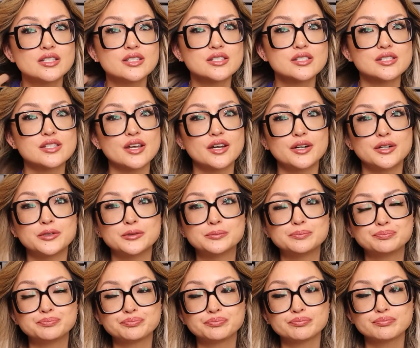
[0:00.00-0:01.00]
So
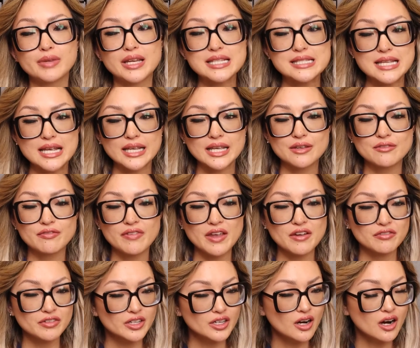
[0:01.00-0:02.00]
my second
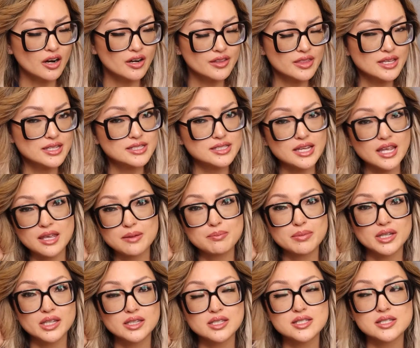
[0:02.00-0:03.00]
favorite are these
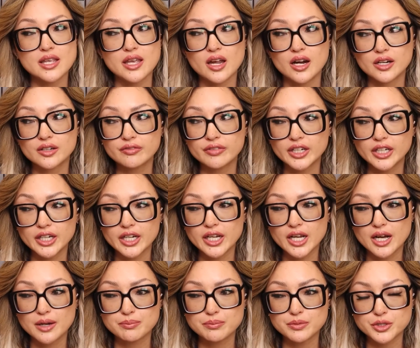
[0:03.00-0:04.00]
tape-ins. They are very
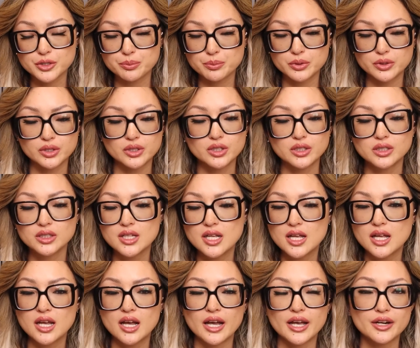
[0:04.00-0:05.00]
comfortable.
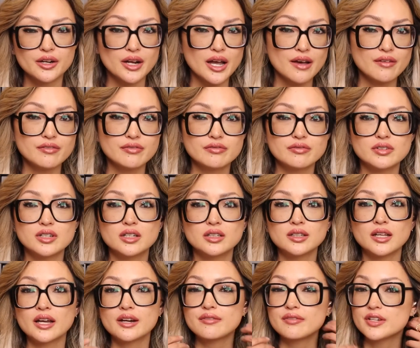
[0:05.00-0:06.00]
I don't have a
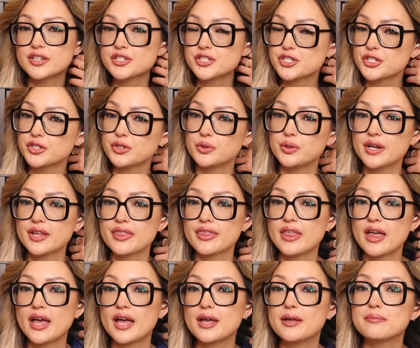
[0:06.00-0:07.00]
lot of issue with
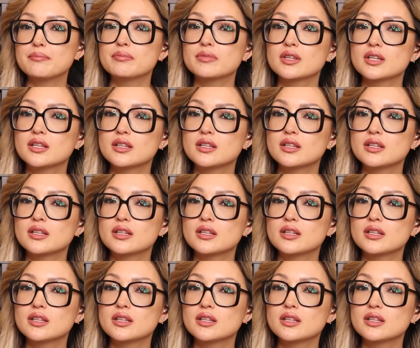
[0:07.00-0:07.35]
them.